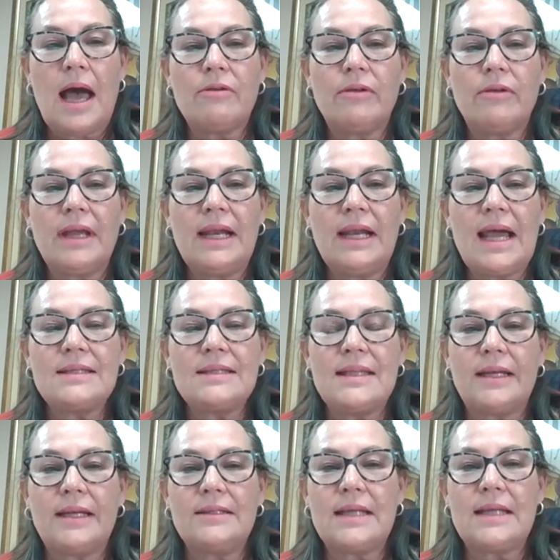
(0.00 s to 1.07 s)
I realized
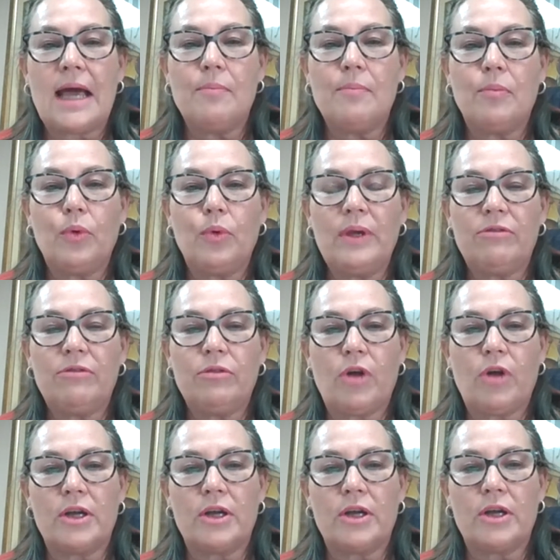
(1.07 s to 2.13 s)
that we've
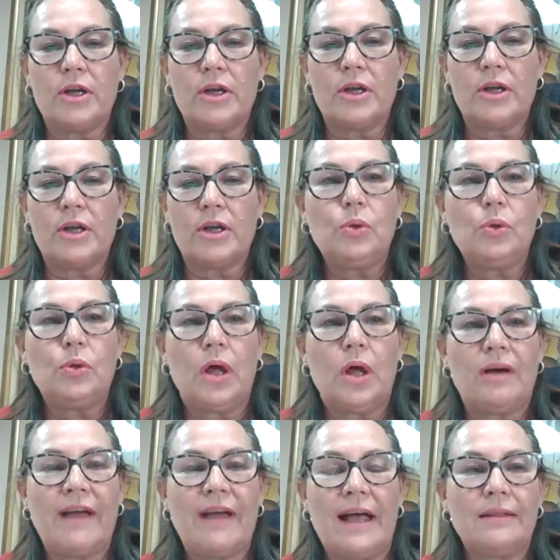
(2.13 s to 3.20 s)
got a small
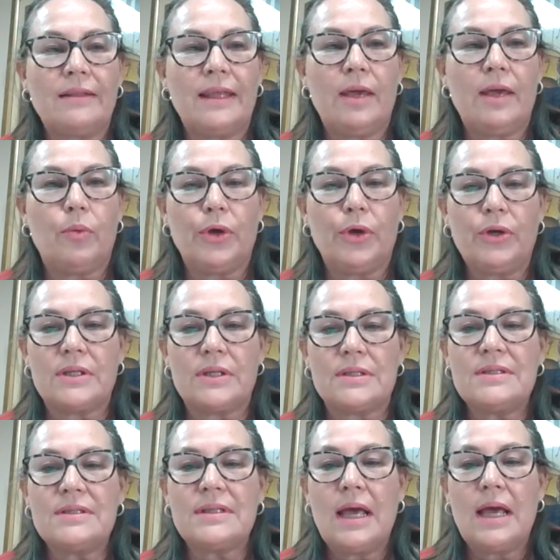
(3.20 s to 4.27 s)
pool of healthcare
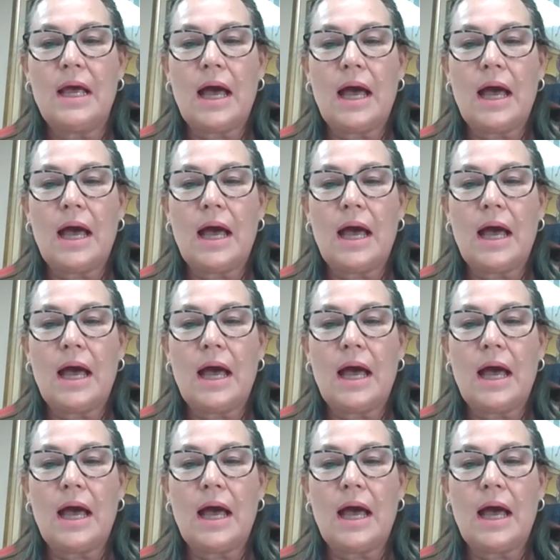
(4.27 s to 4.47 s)
workers.